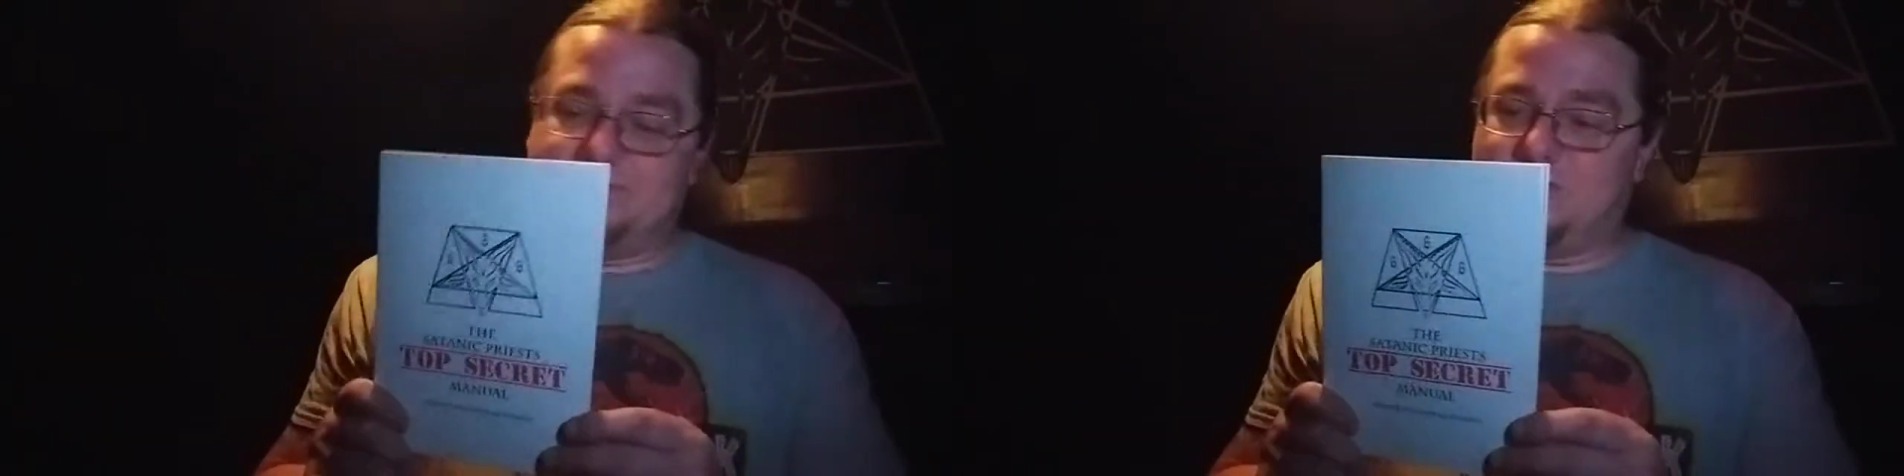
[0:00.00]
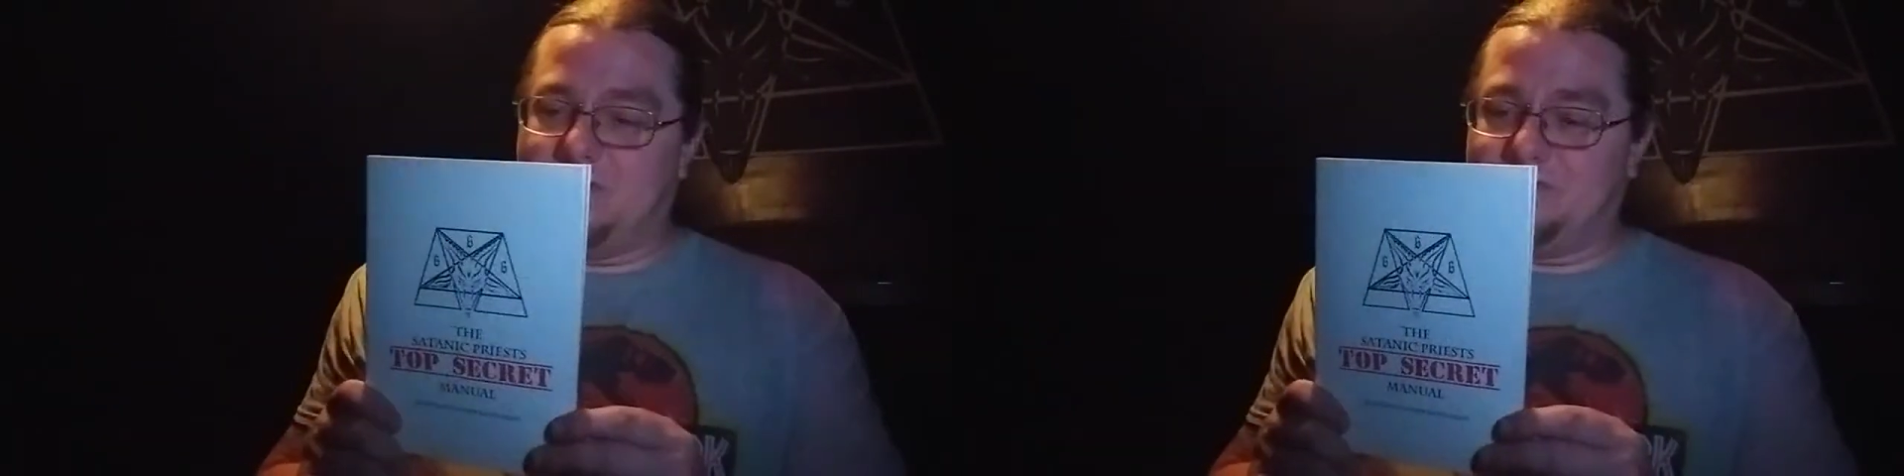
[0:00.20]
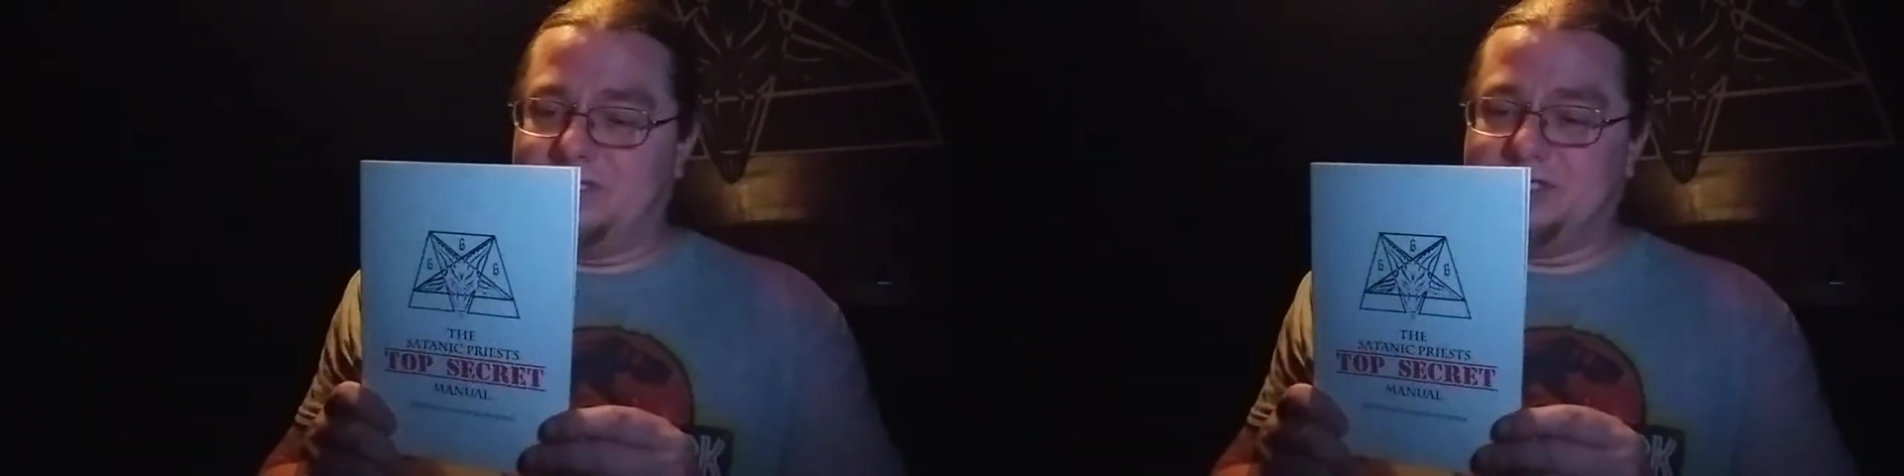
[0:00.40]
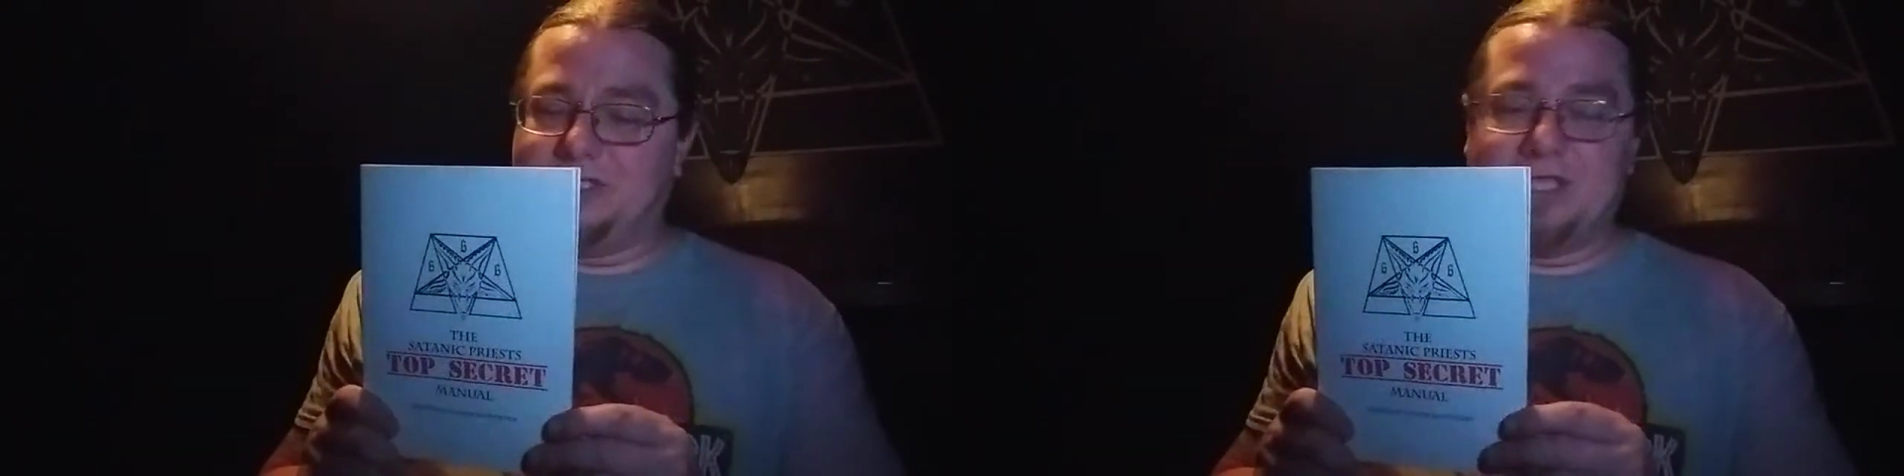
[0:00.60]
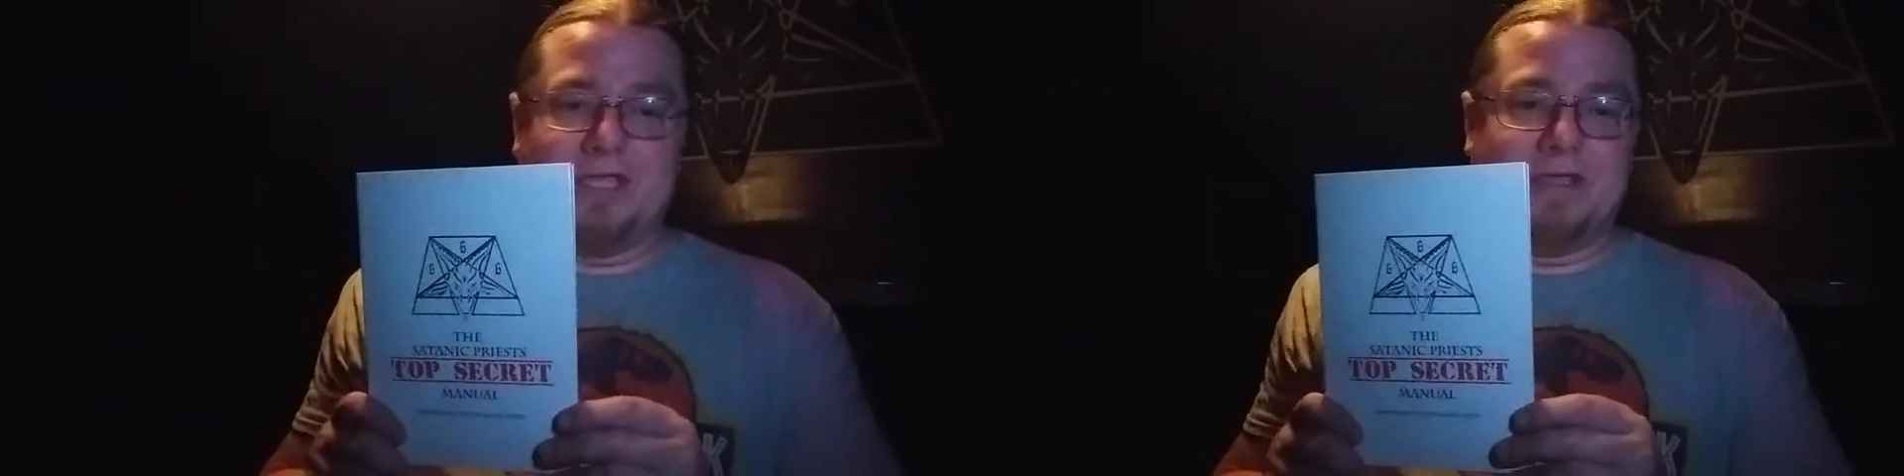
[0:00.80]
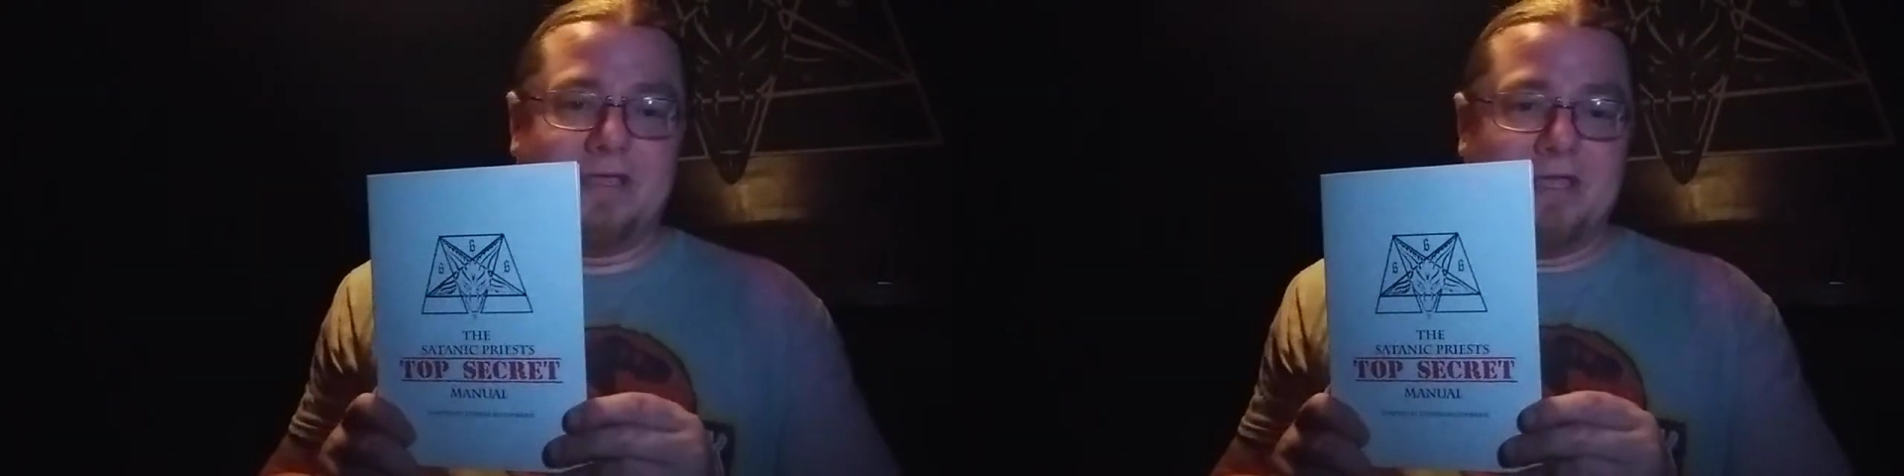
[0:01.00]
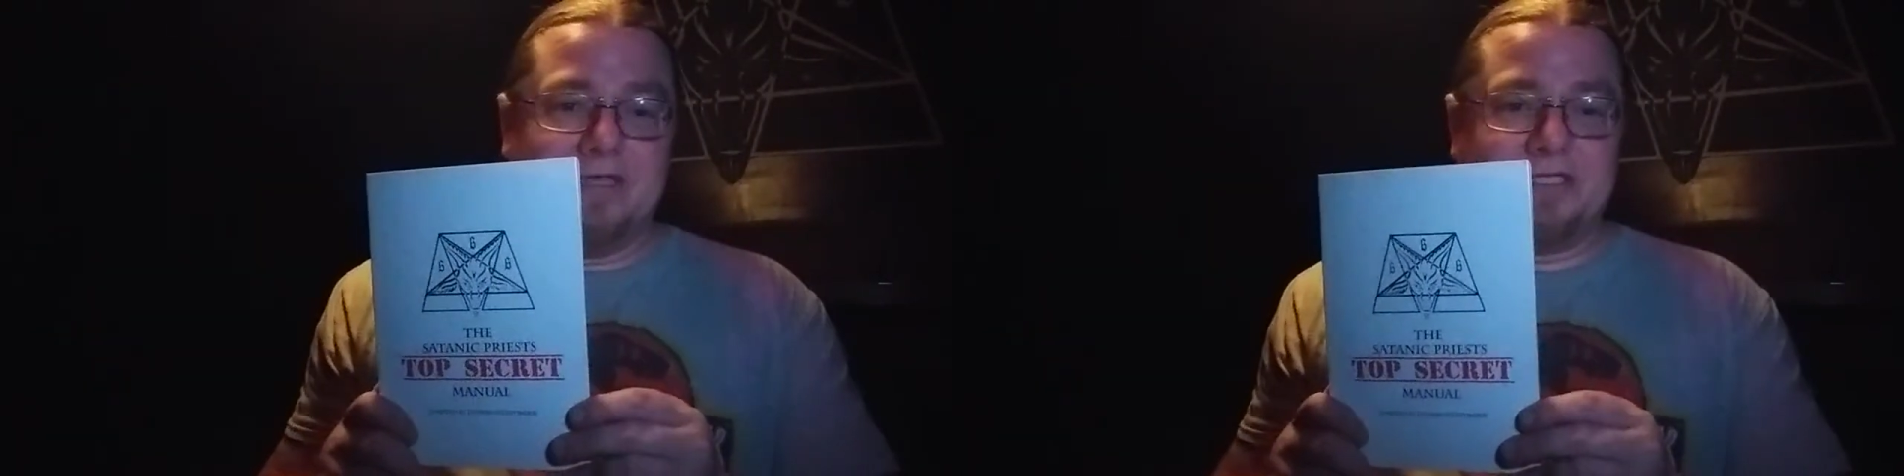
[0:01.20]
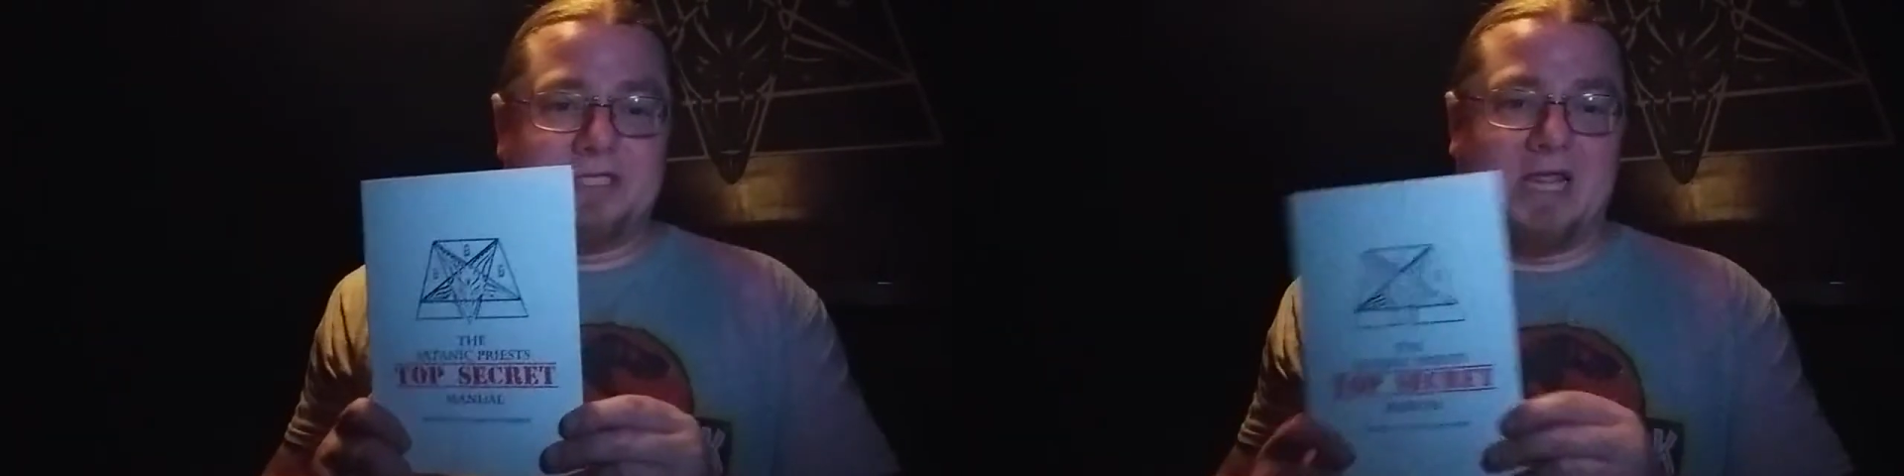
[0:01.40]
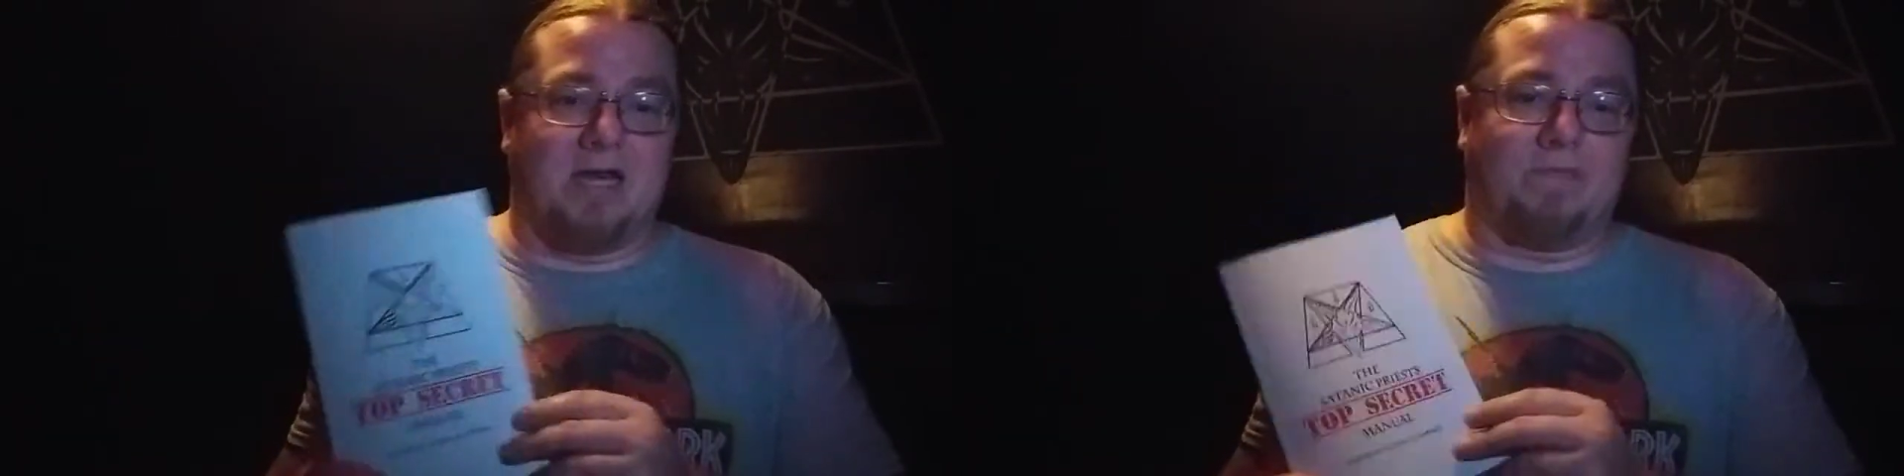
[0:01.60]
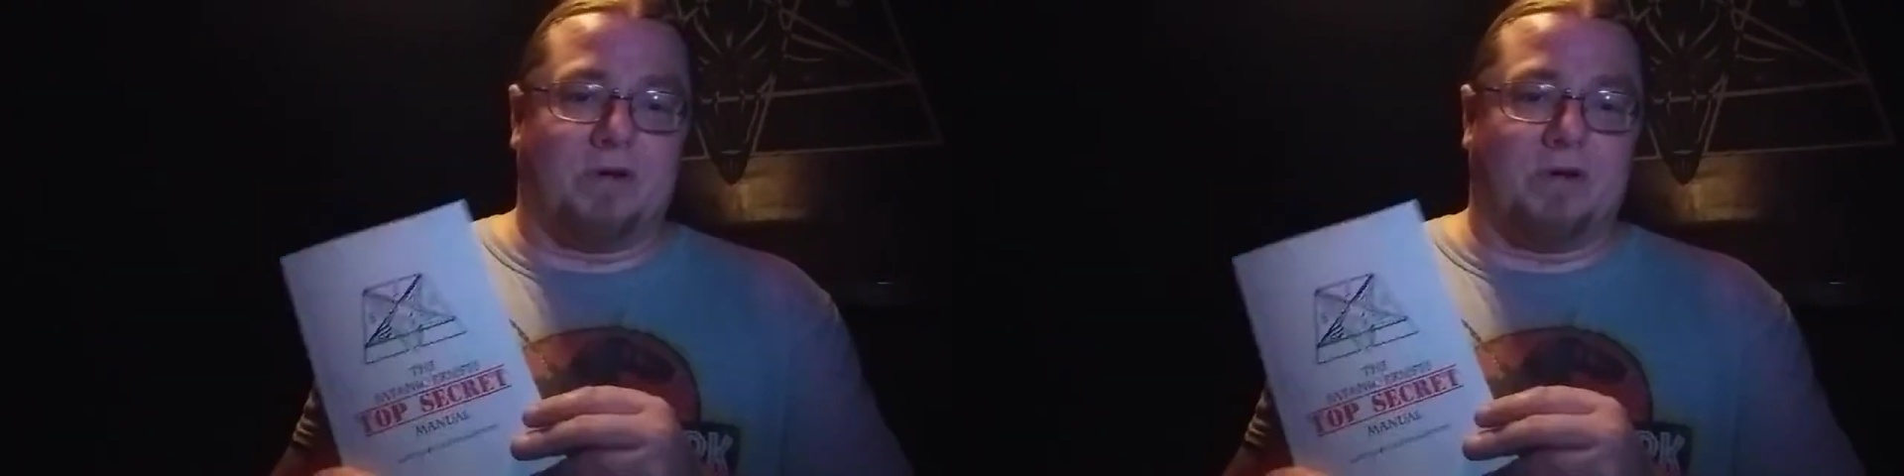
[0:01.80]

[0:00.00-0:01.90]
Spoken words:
So this is the Satanic